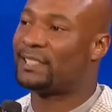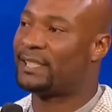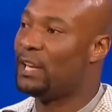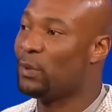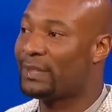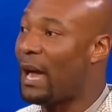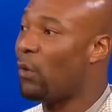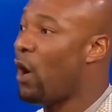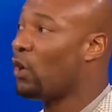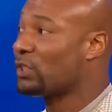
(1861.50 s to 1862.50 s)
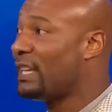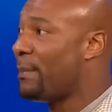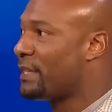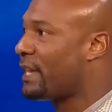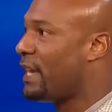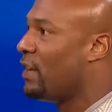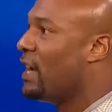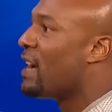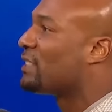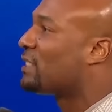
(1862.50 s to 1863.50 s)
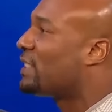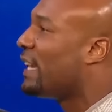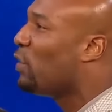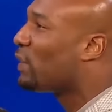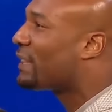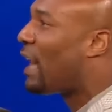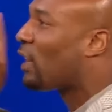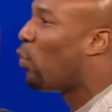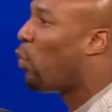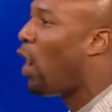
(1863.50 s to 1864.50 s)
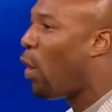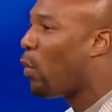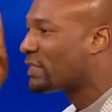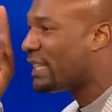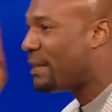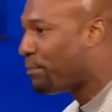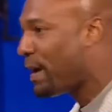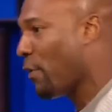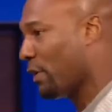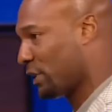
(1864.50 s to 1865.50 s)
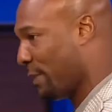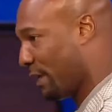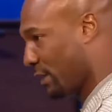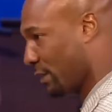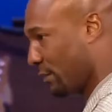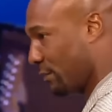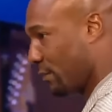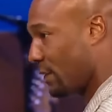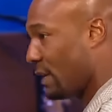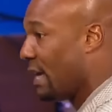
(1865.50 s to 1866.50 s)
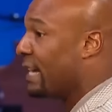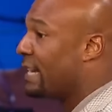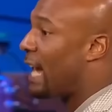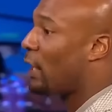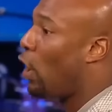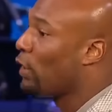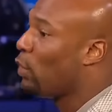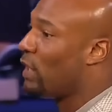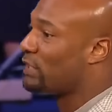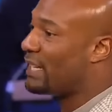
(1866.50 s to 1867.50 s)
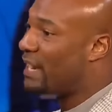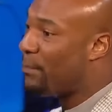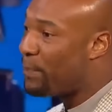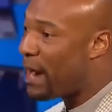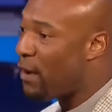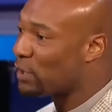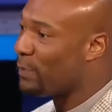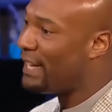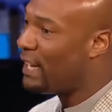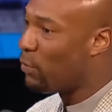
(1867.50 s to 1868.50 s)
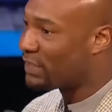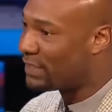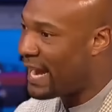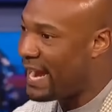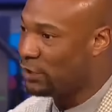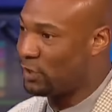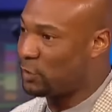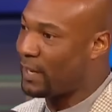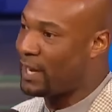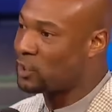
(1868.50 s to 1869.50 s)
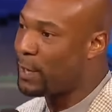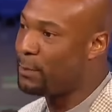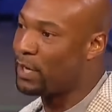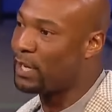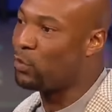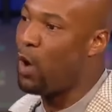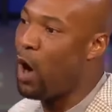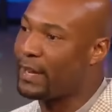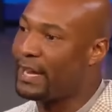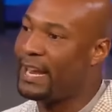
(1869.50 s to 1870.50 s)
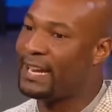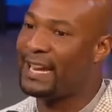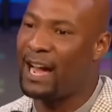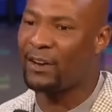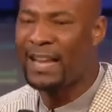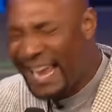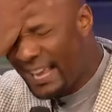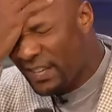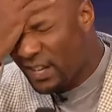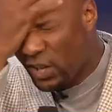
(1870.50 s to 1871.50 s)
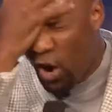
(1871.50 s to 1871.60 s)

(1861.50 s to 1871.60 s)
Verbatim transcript: city without walls. And let me tell you, a city without a wall was an embarrassment. Not only was it an embarrassment, it was dangerous because people could walk in and out. And then the